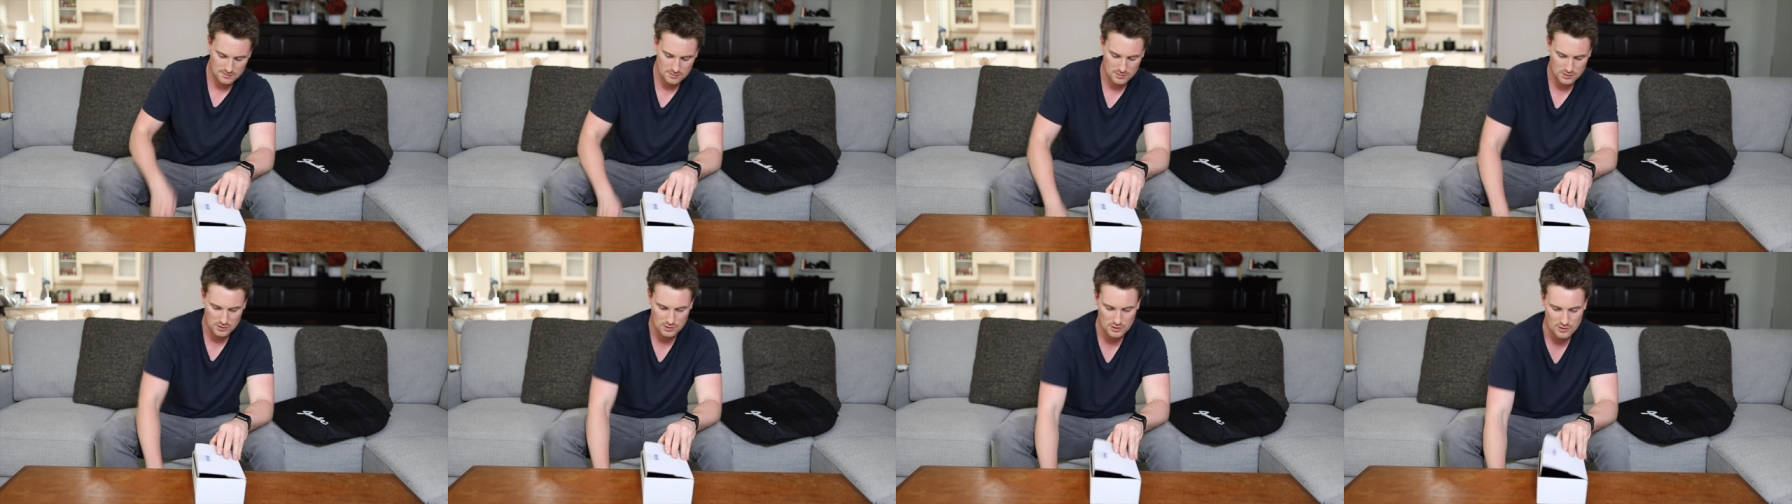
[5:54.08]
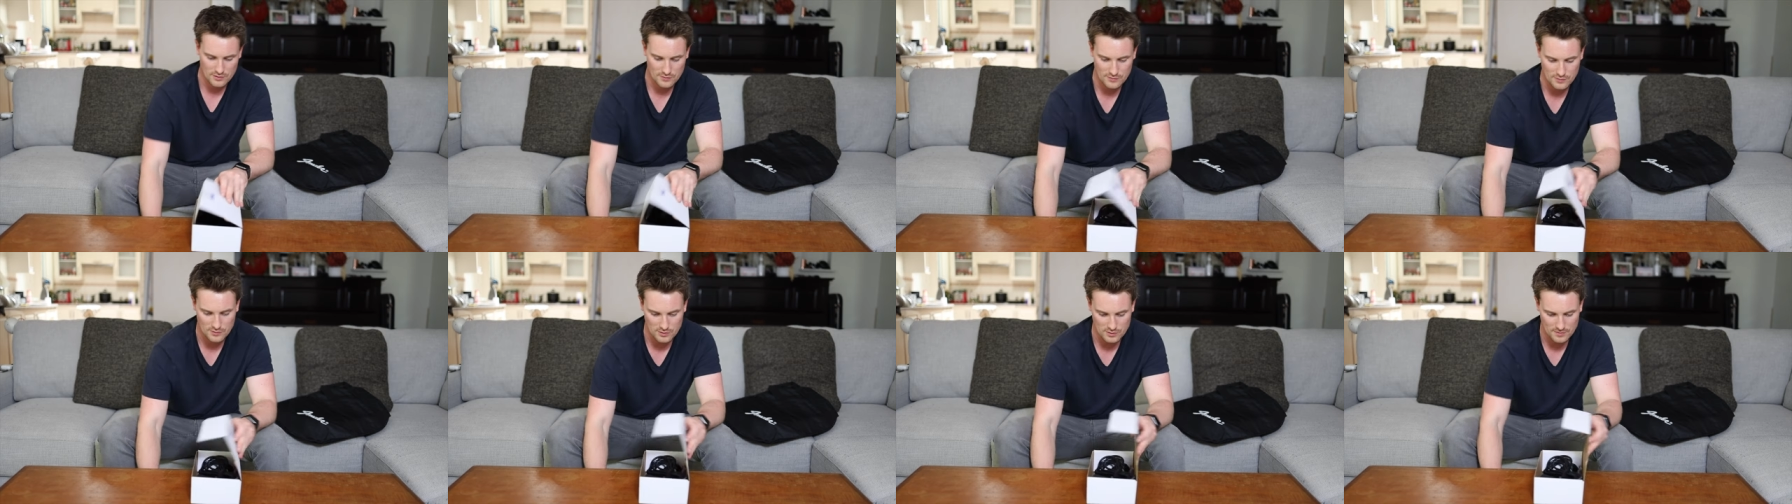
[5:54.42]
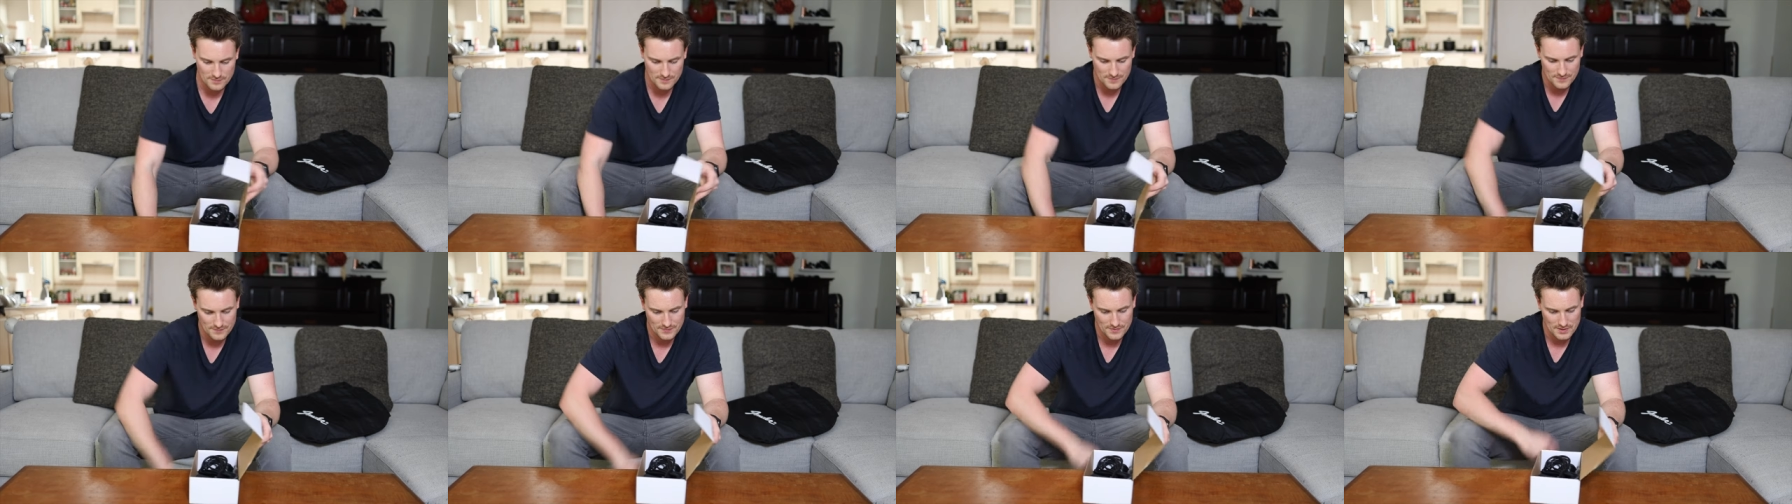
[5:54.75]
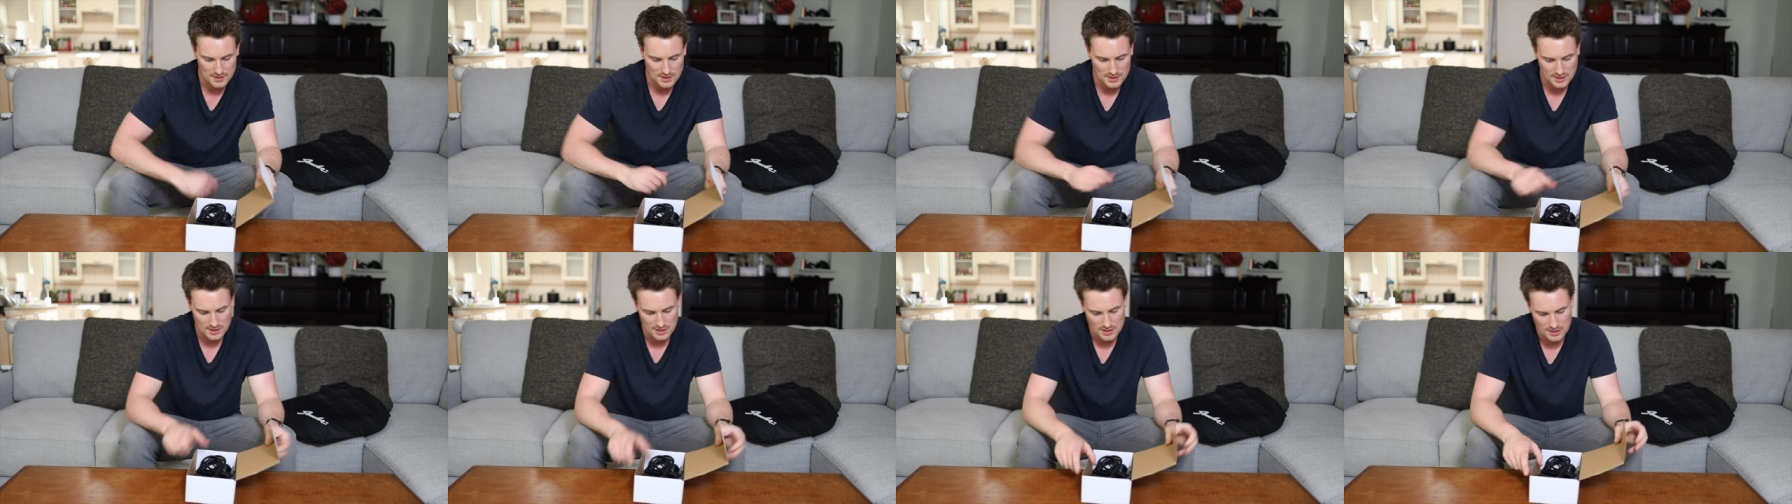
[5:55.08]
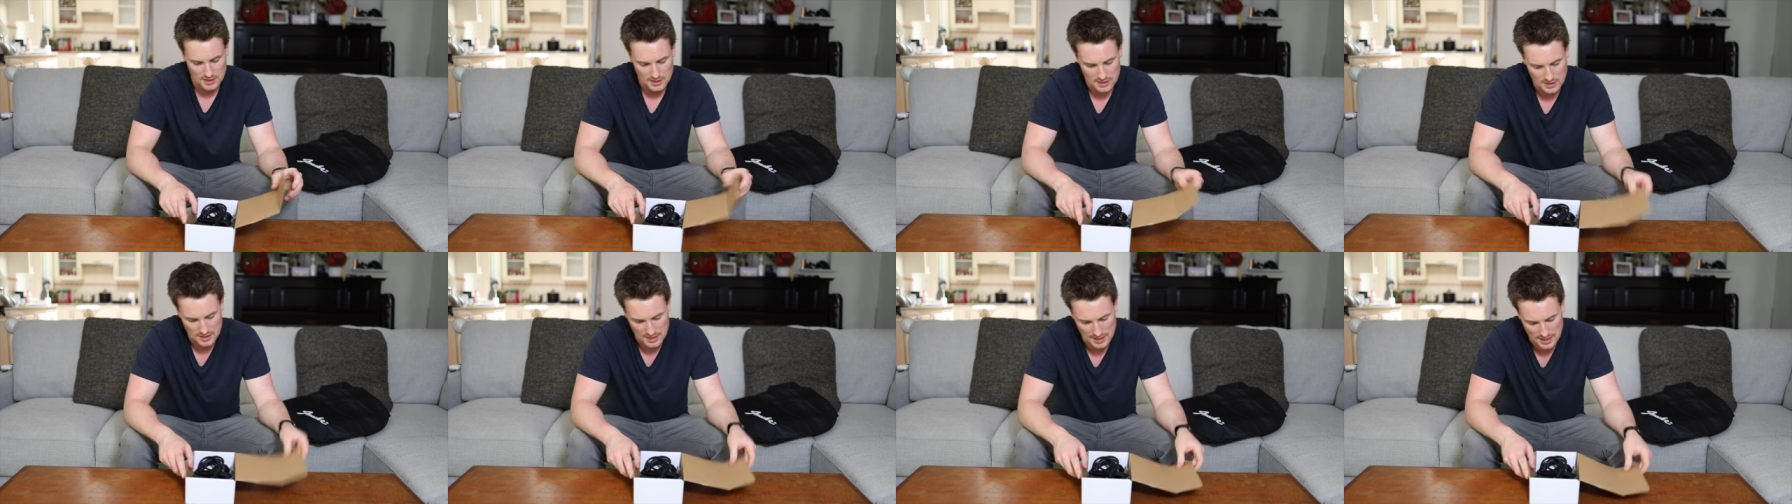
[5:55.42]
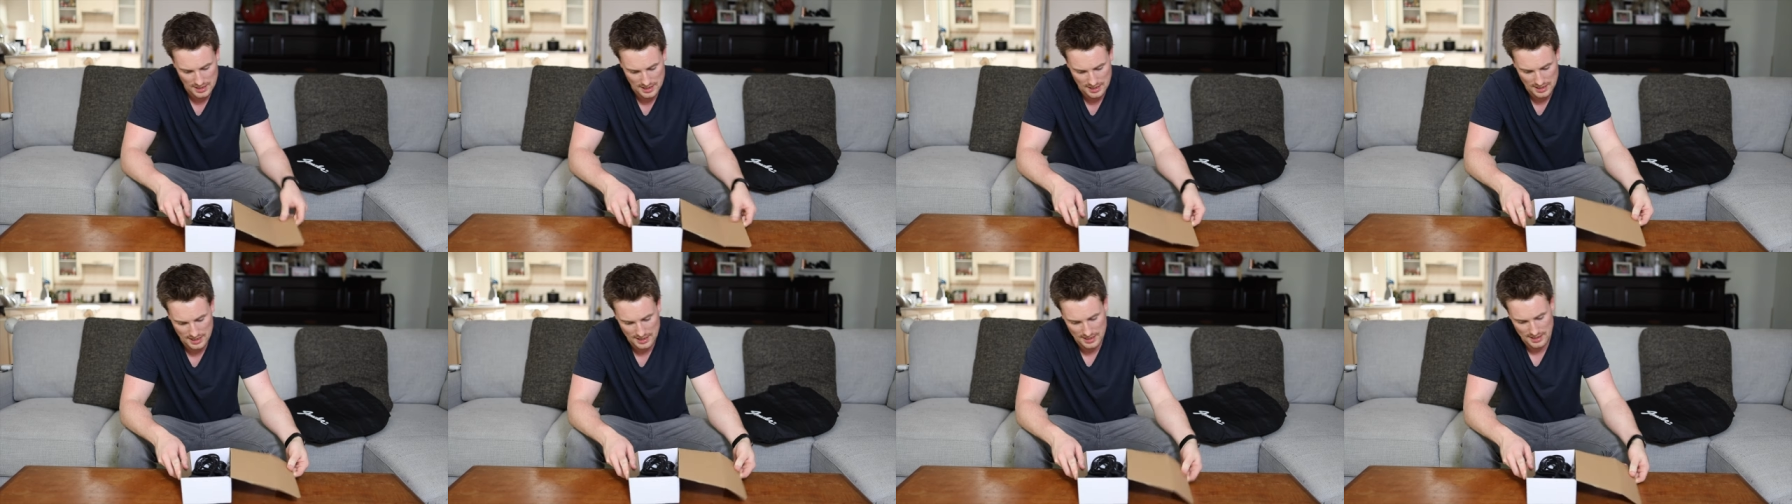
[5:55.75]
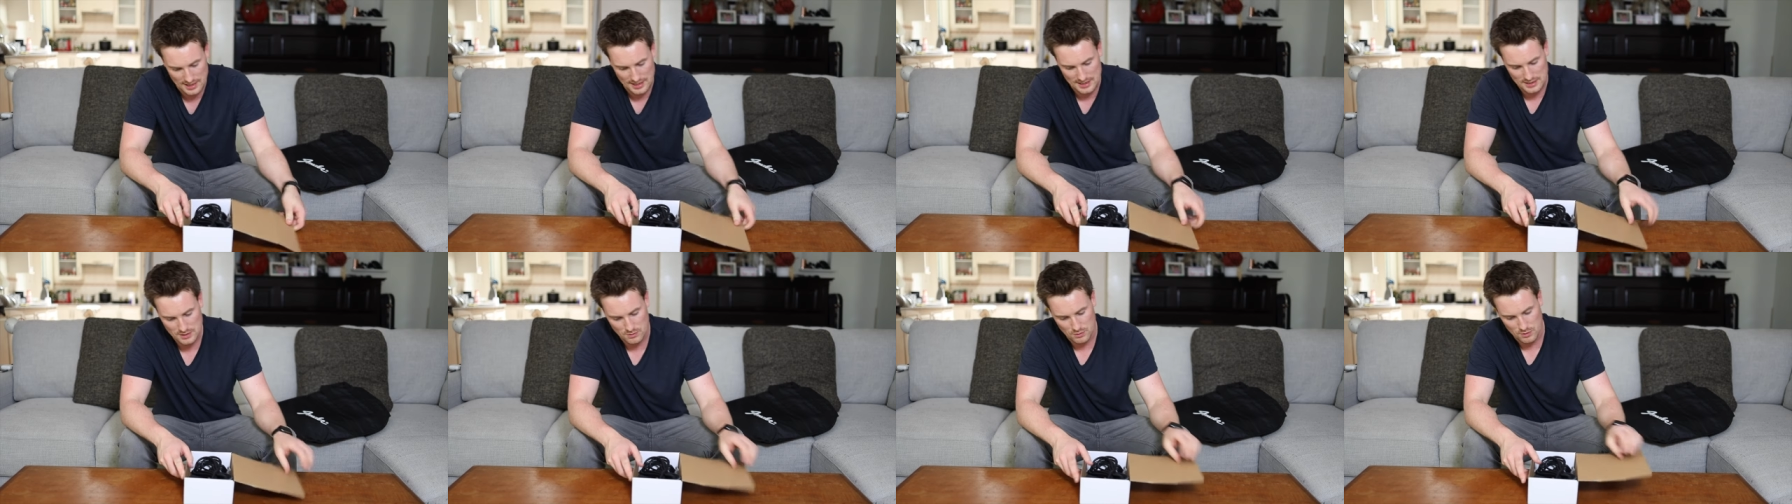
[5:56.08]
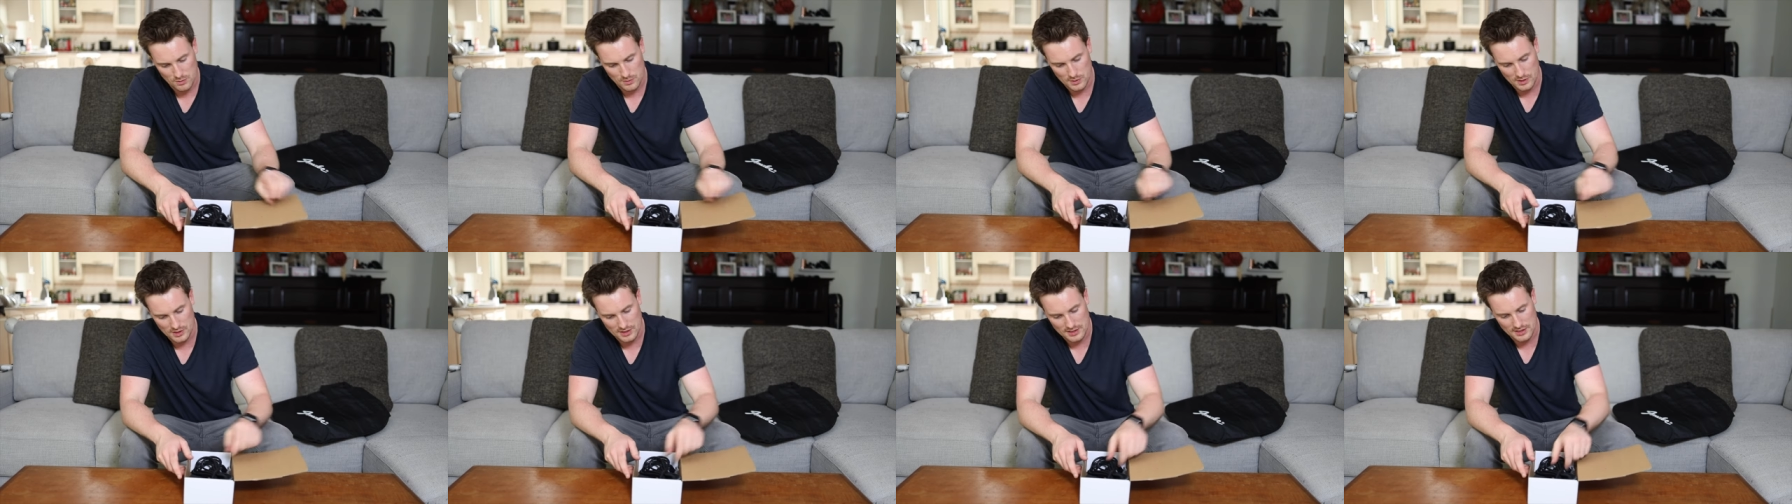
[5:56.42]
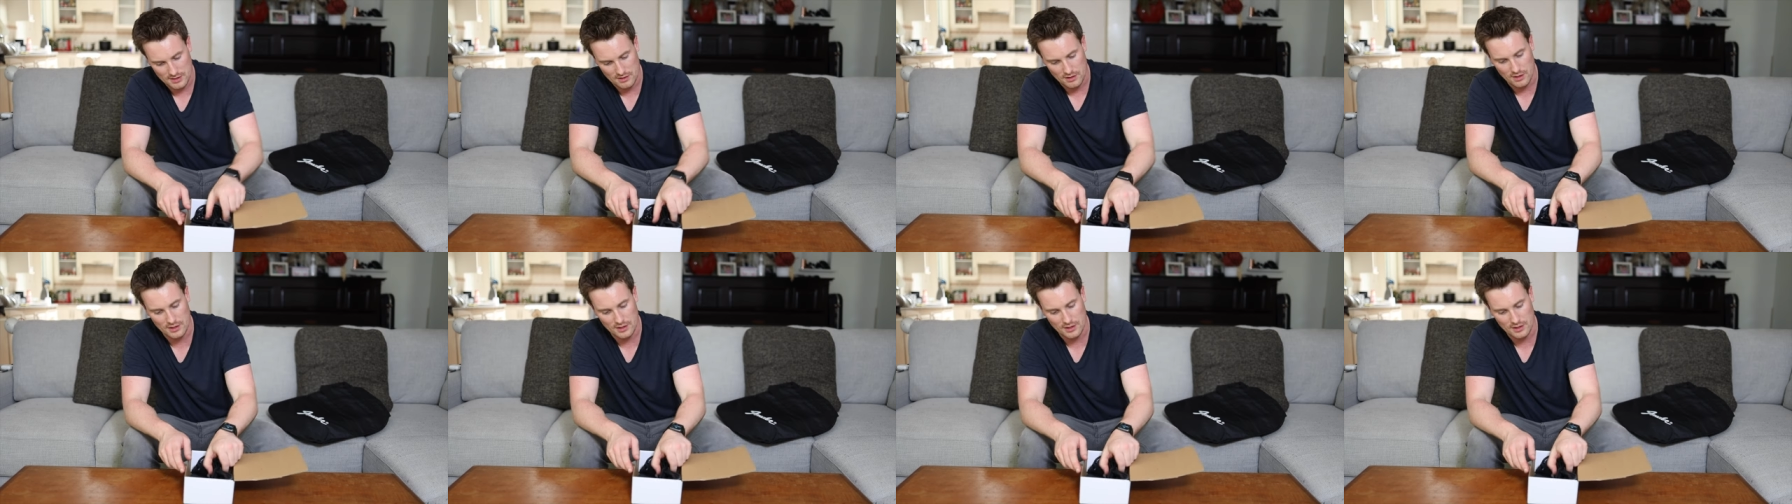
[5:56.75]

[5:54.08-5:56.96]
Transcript: Beautiful. And what do we got here?